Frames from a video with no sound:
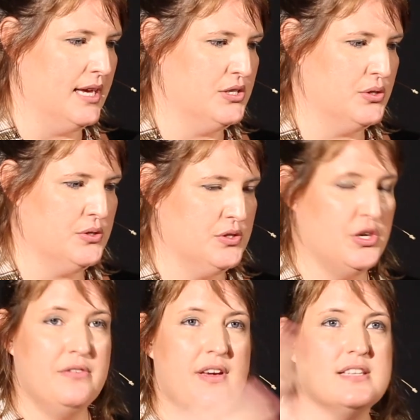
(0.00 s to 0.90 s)
do
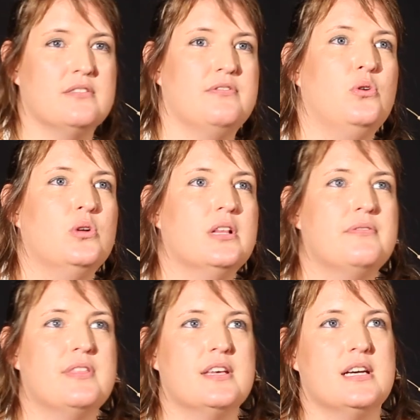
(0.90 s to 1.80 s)
surveys of all
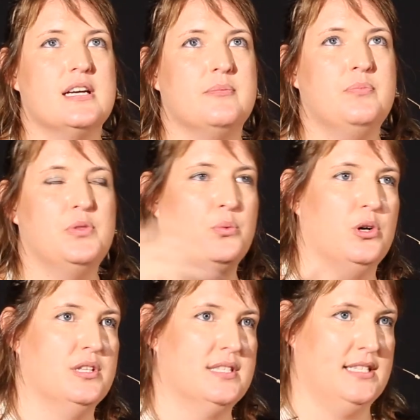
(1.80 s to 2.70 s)
of the
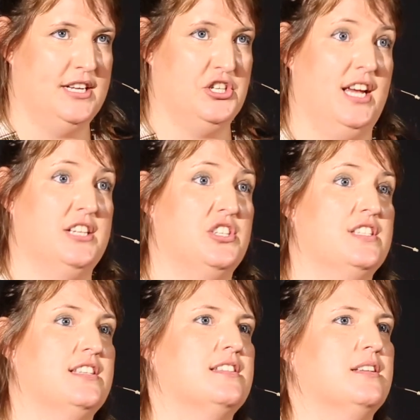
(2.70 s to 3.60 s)
world's education
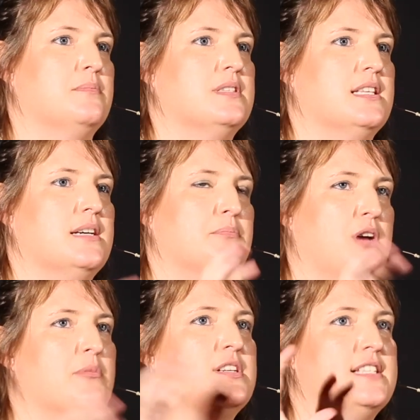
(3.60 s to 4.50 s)
systems, their primary,